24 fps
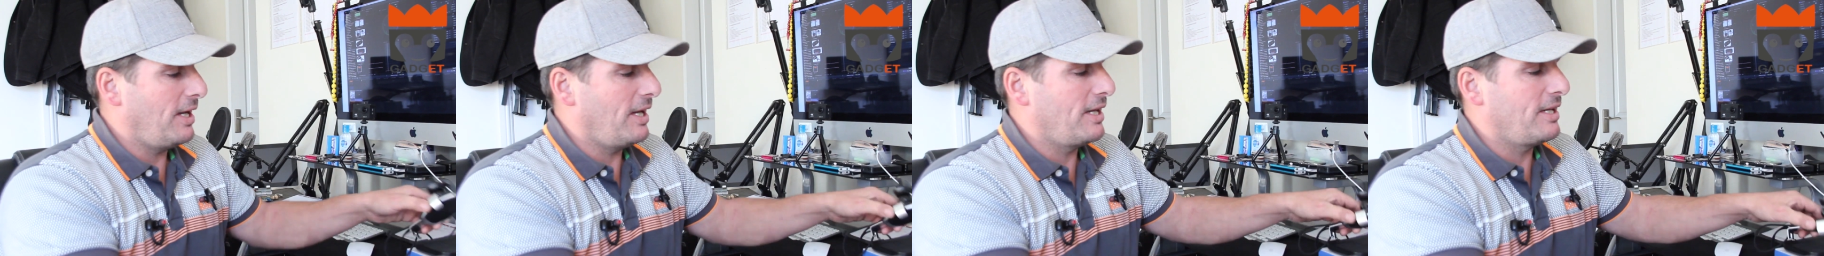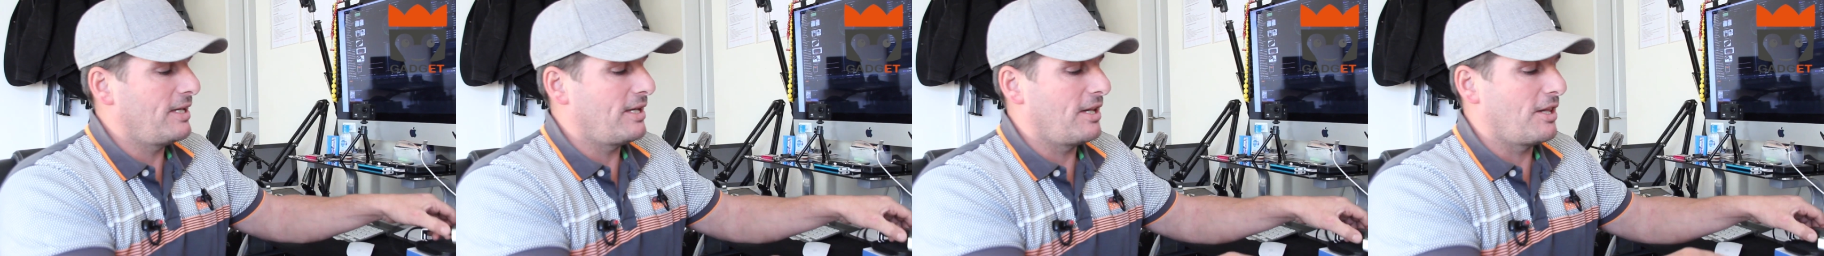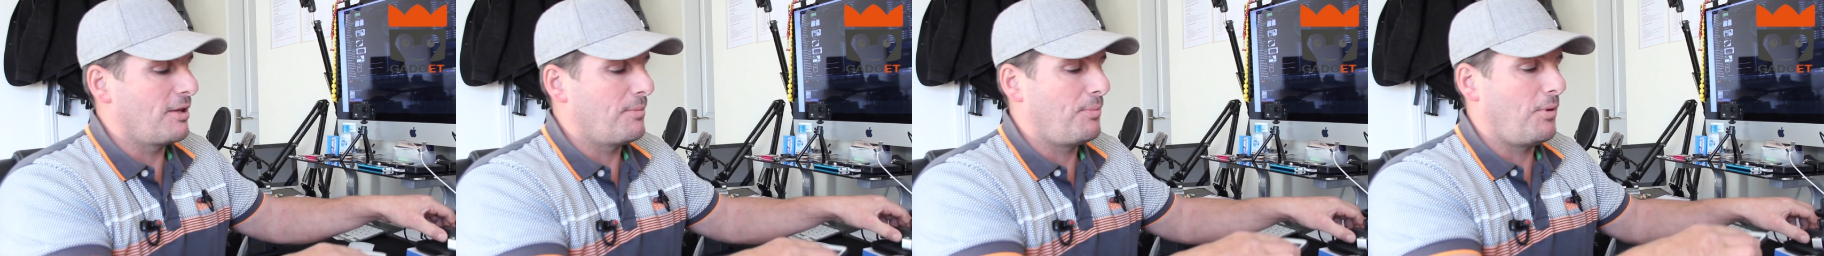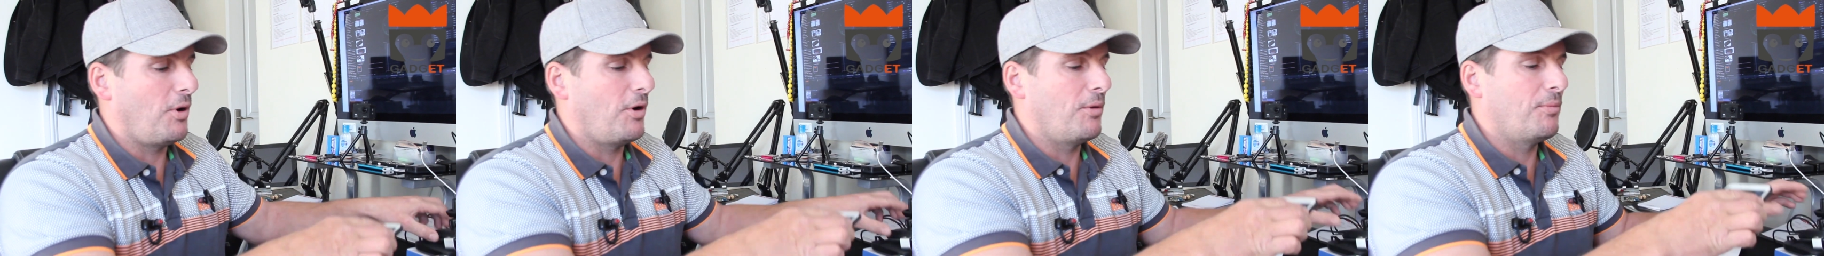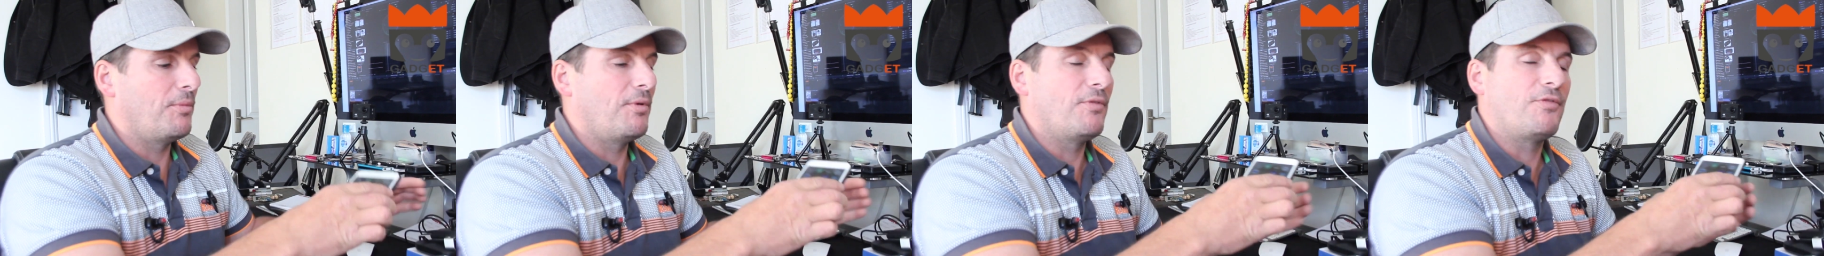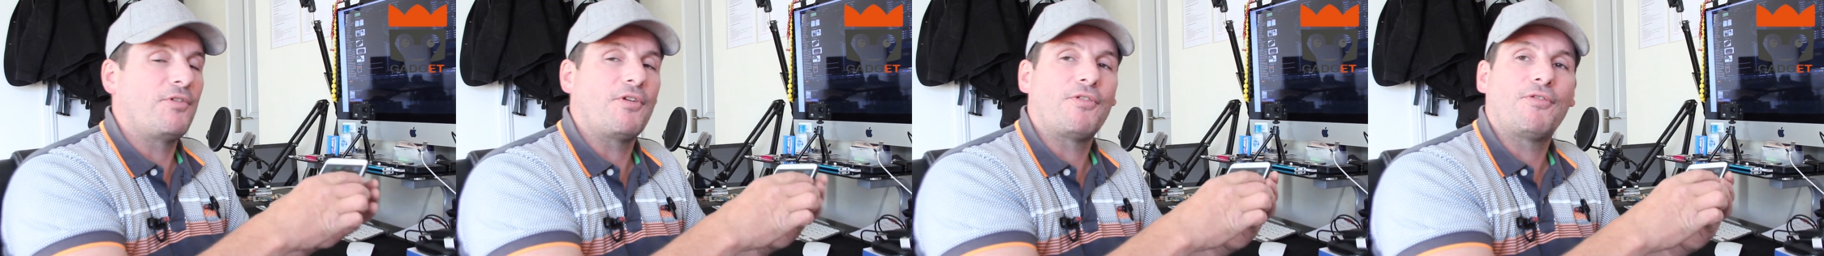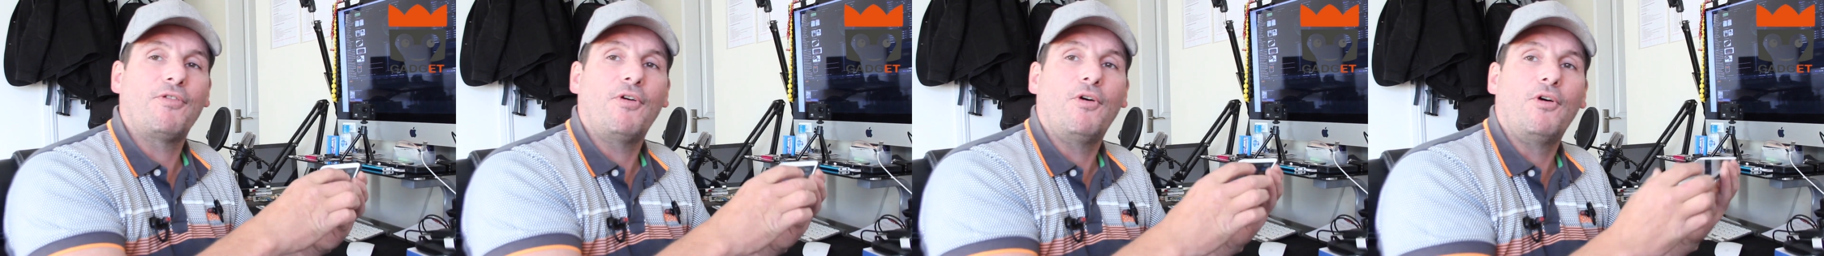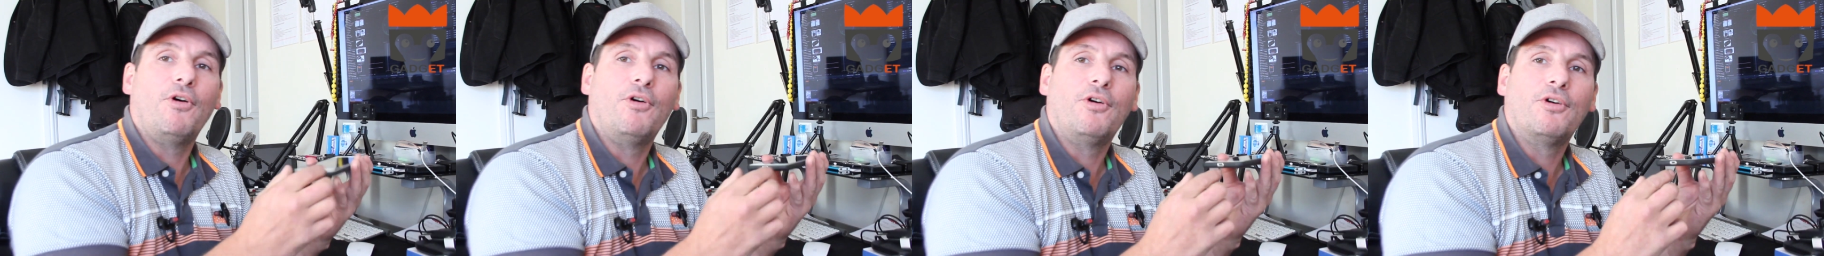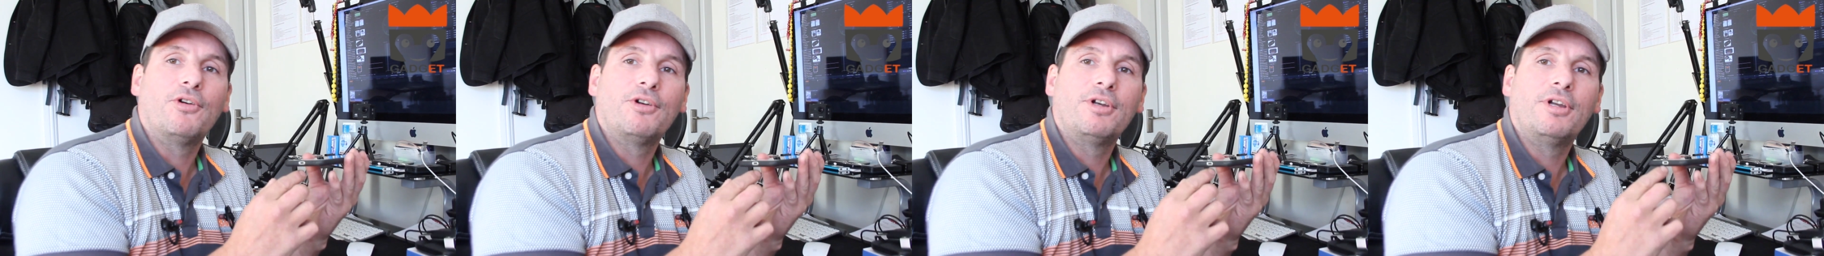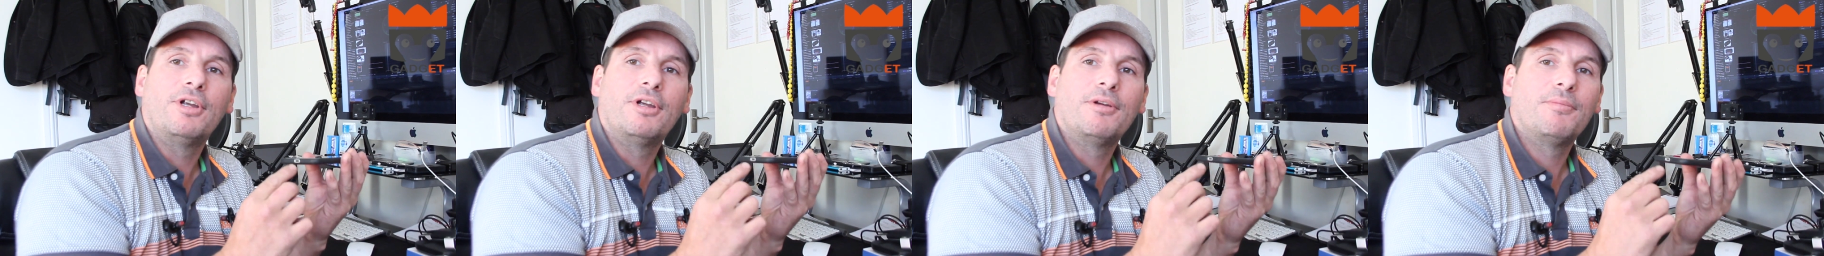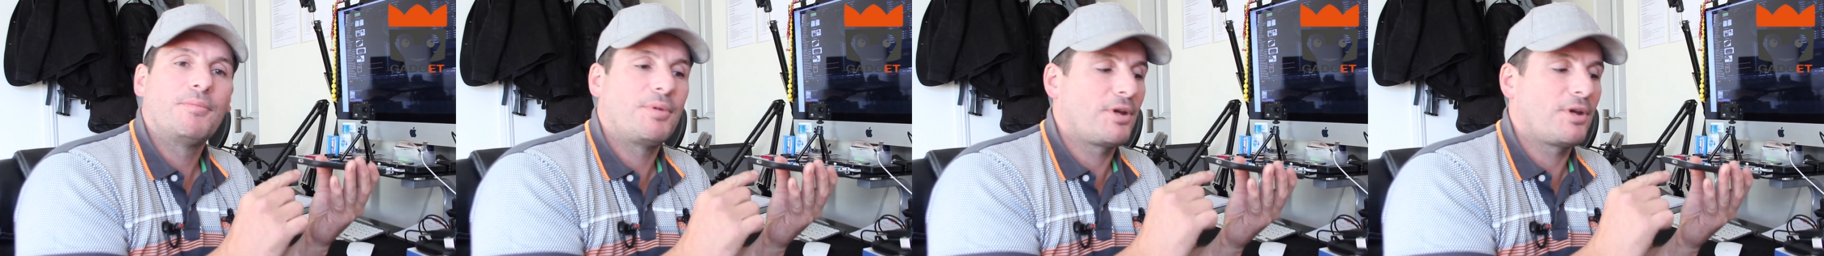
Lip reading: into the bottom of your phone,